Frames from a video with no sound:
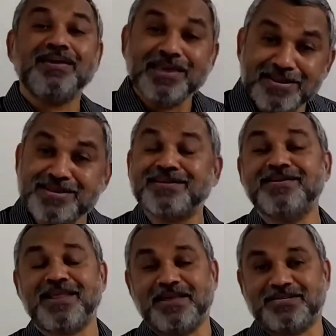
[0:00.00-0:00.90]

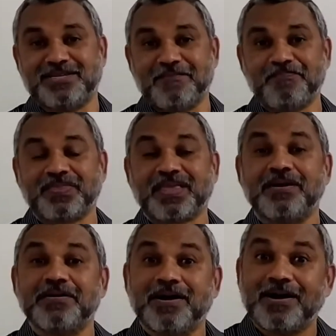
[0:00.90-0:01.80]
integrate
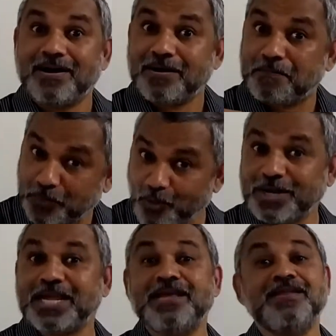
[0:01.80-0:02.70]

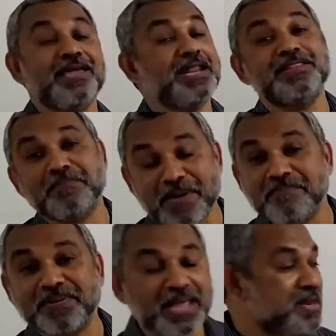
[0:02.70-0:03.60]
protein in the
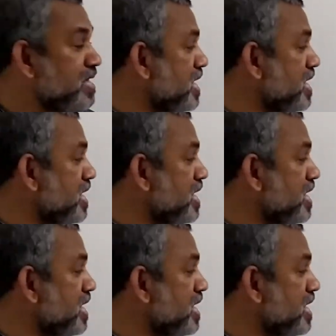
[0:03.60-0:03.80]
membrane